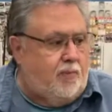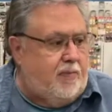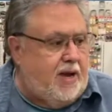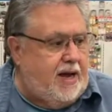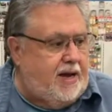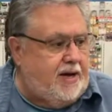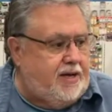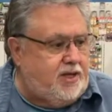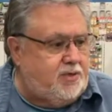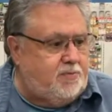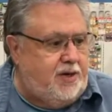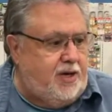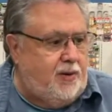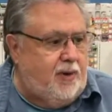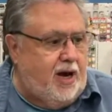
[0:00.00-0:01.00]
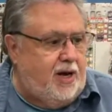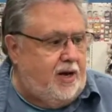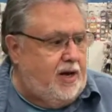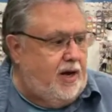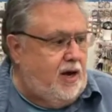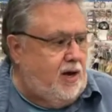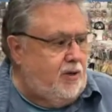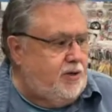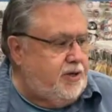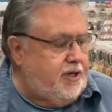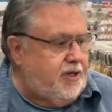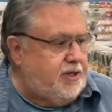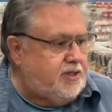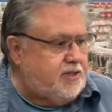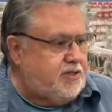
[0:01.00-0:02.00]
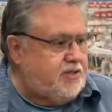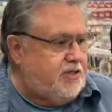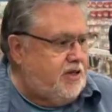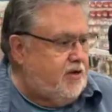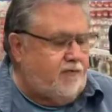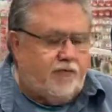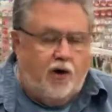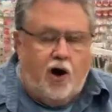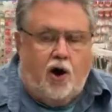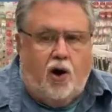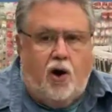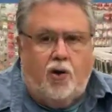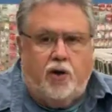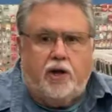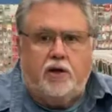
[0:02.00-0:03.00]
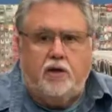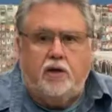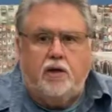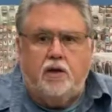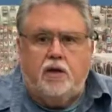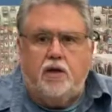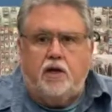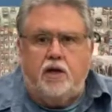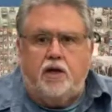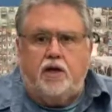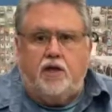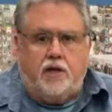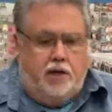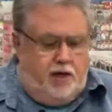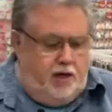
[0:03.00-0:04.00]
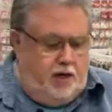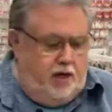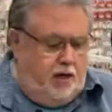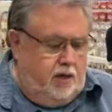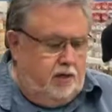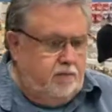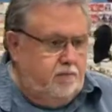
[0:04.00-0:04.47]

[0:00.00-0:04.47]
bite is big right now. It's in the frog, in the